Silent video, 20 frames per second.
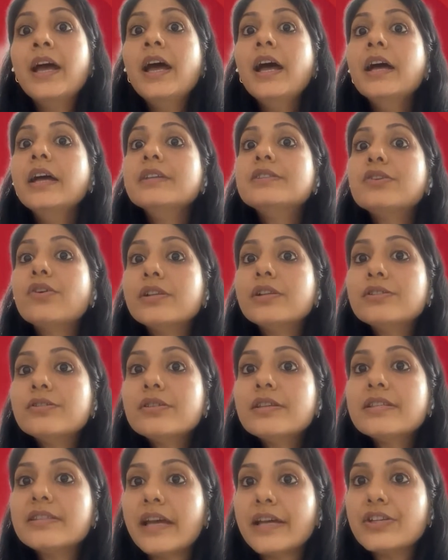It's
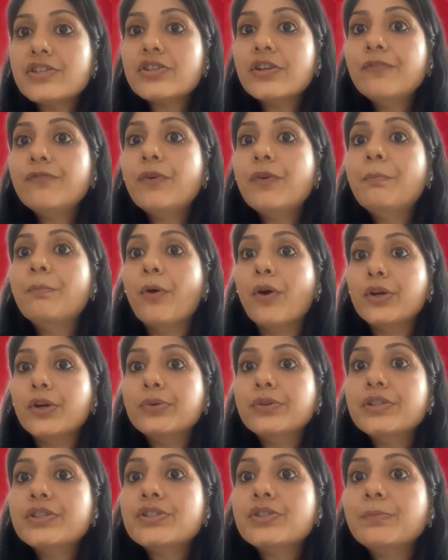also essential for
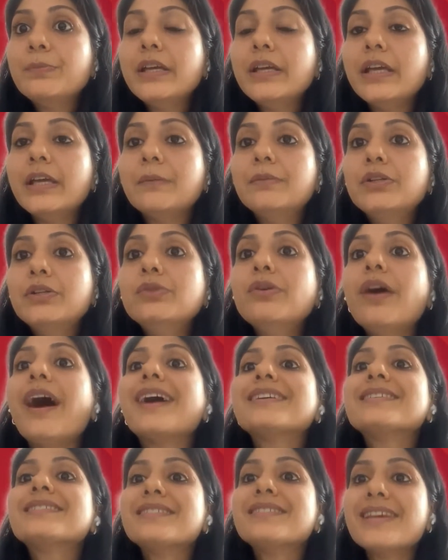borrowers to be able to
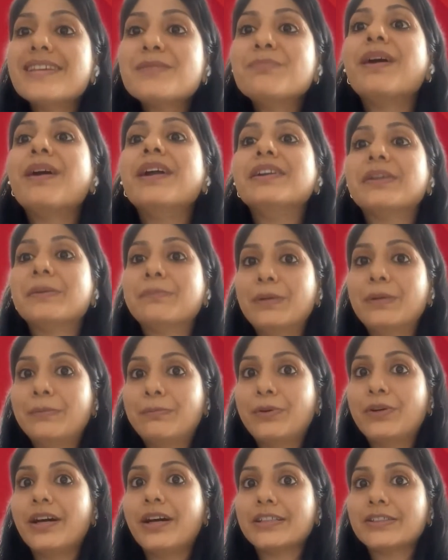access multiple
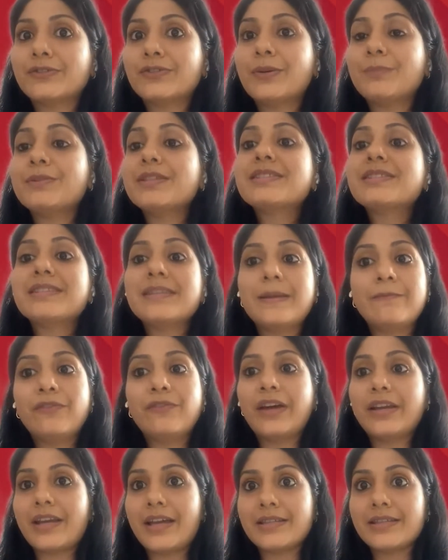products from the same
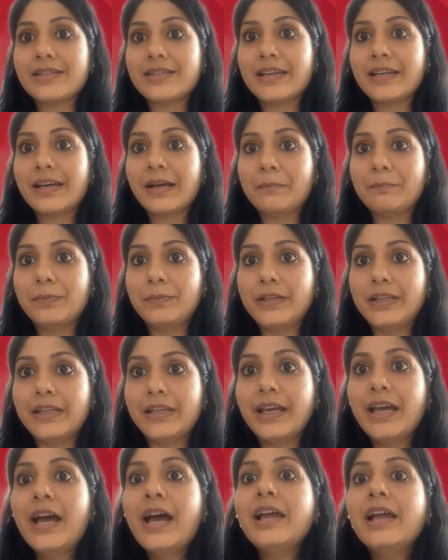financing company.
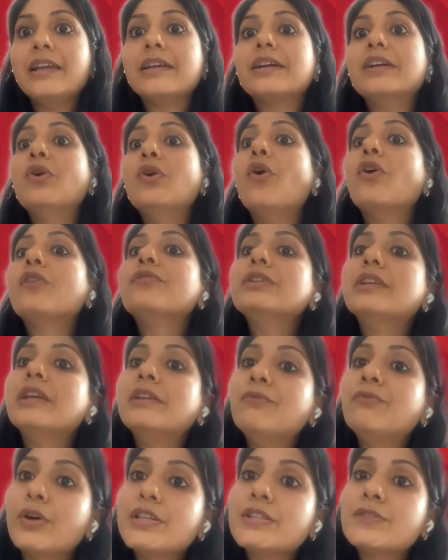Like along with
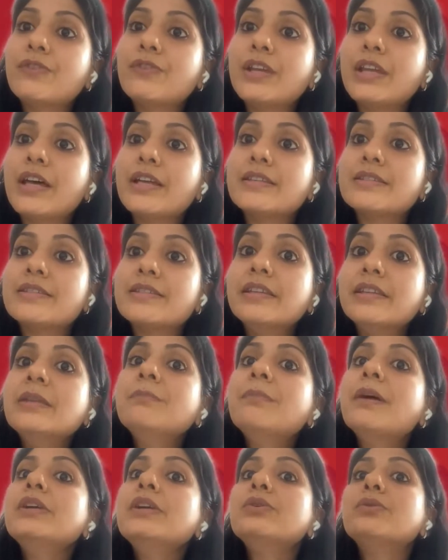invoice financing,
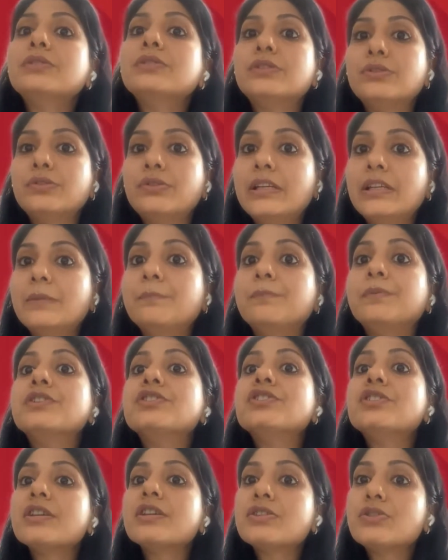they might also need
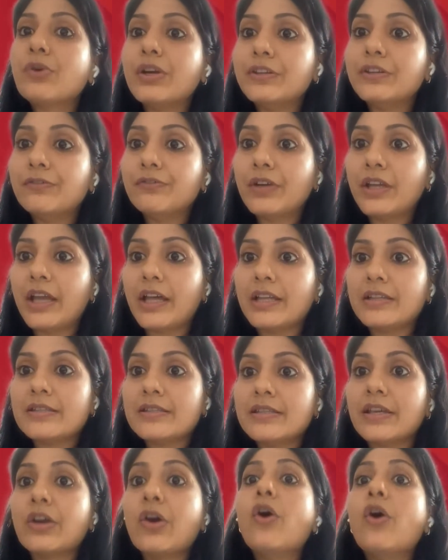purchase order
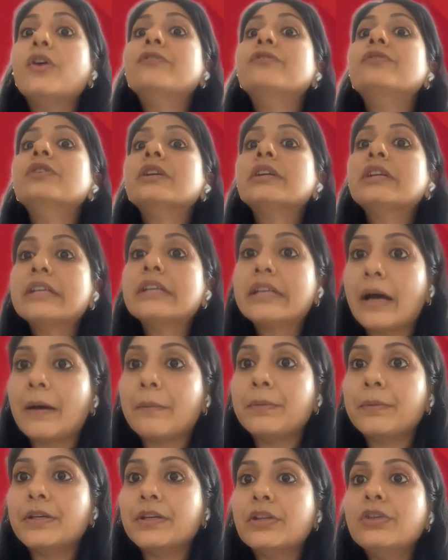financing or working
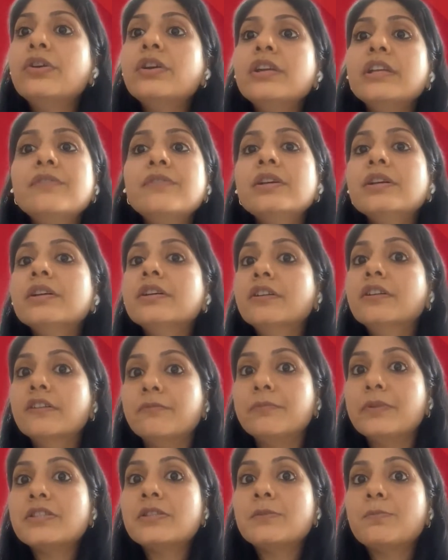capital or even a
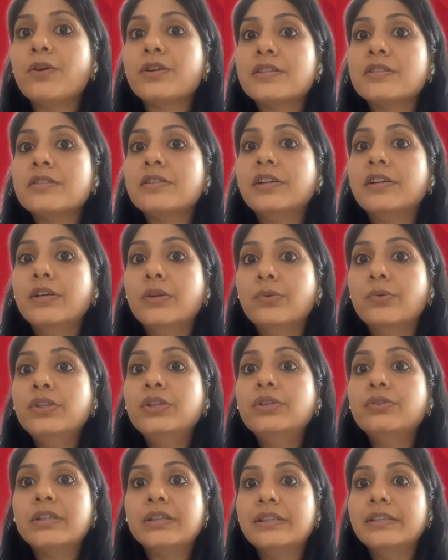government-sponsored loan
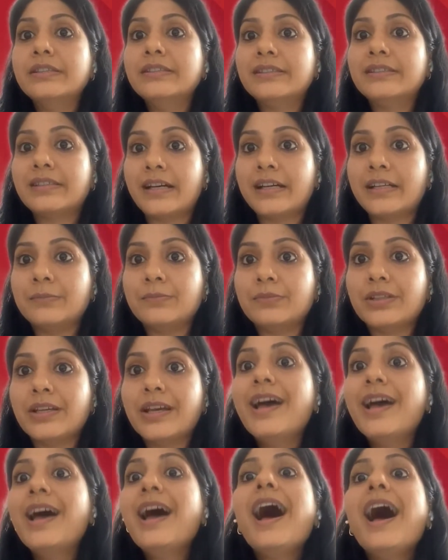during these times.
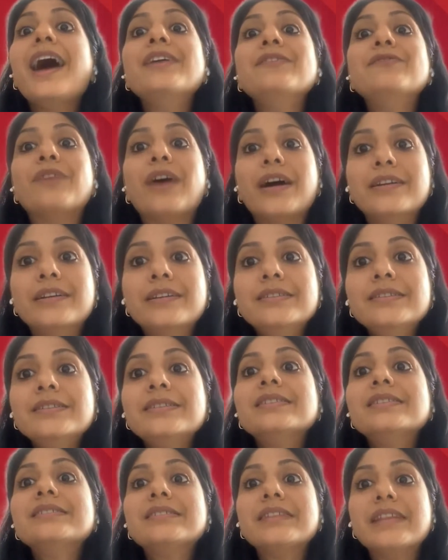And
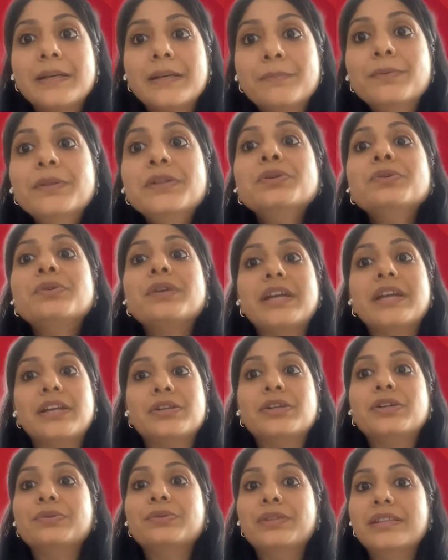Validus is able to
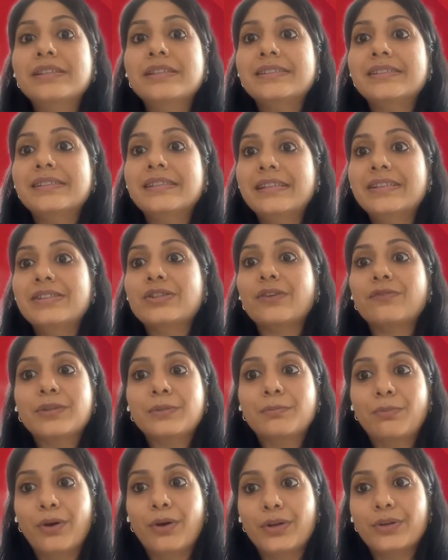cater to these needs of
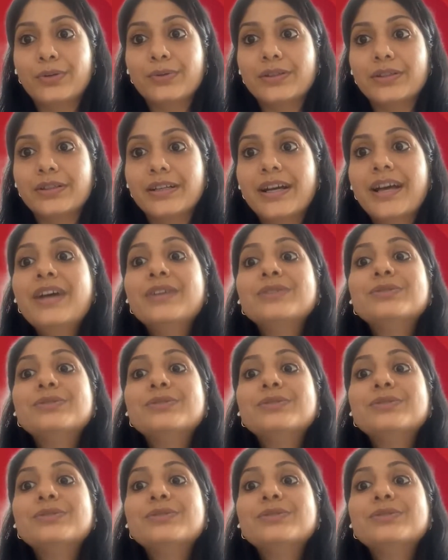the borrower.